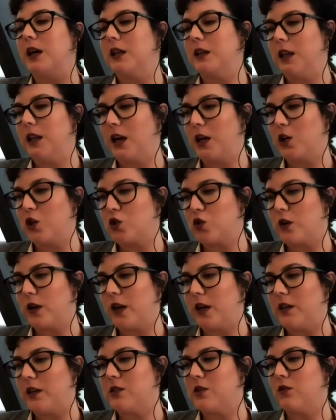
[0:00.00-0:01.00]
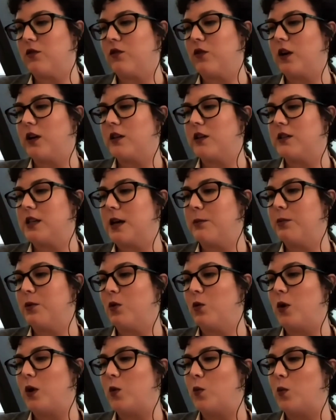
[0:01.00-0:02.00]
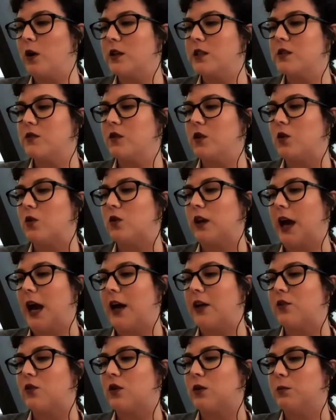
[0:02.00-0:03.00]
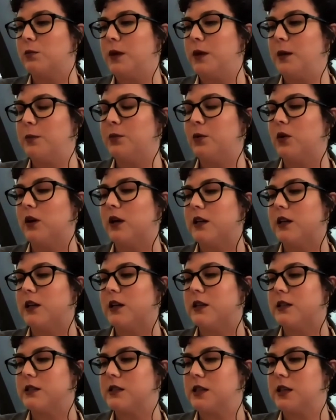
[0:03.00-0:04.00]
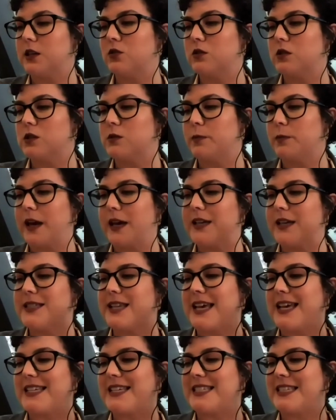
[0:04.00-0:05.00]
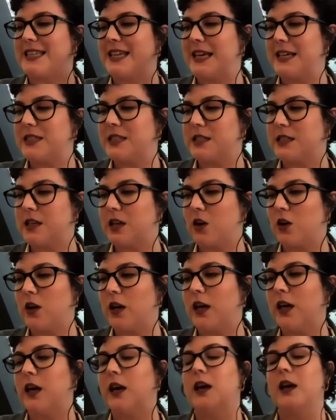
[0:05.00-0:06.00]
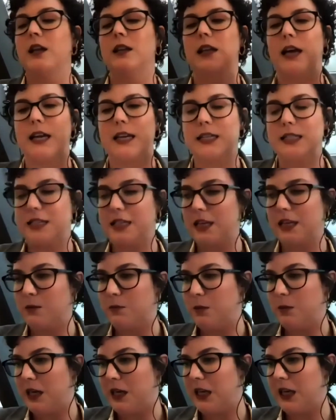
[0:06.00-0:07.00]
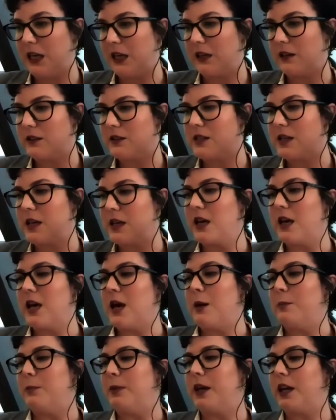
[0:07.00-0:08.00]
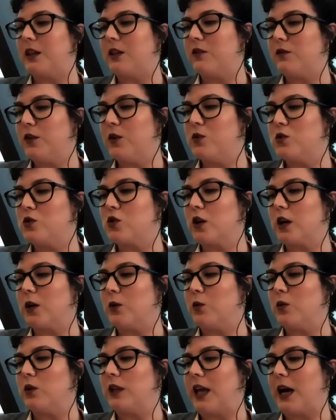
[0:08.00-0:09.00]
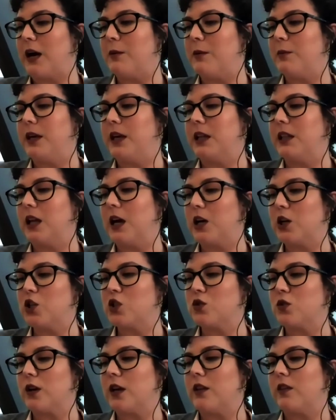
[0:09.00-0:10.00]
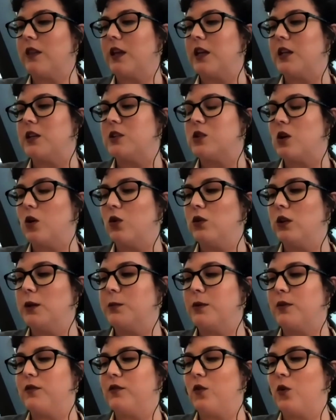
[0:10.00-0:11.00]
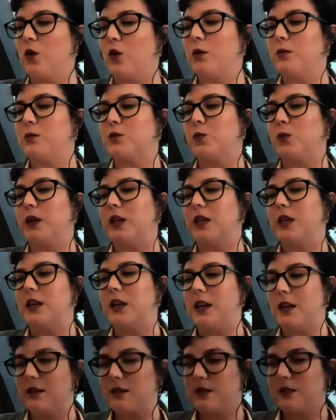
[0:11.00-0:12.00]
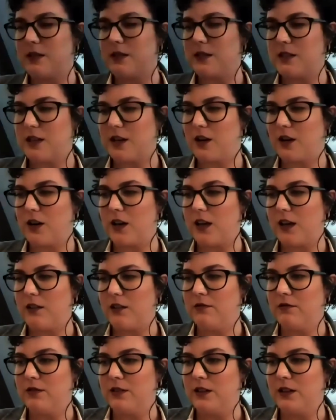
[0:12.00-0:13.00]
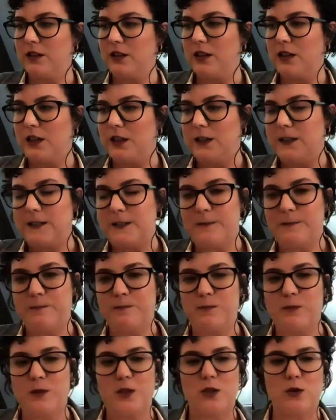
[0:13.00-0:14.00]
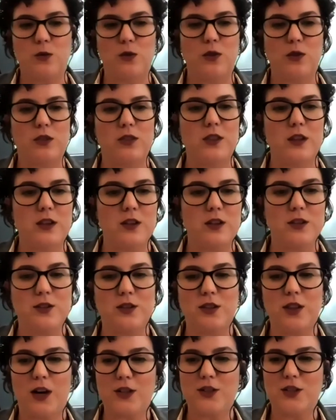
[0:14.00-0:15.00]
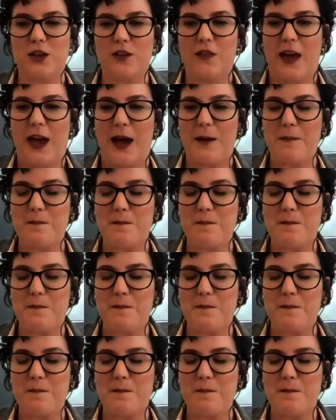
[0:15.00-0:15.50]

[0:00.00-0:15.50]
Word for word: luxury. So, for example, we once viewed gathering people in a single space as necessary, like team meetings but in the future it will now be a luxury that is only performed when necessary. So, thoughts on that?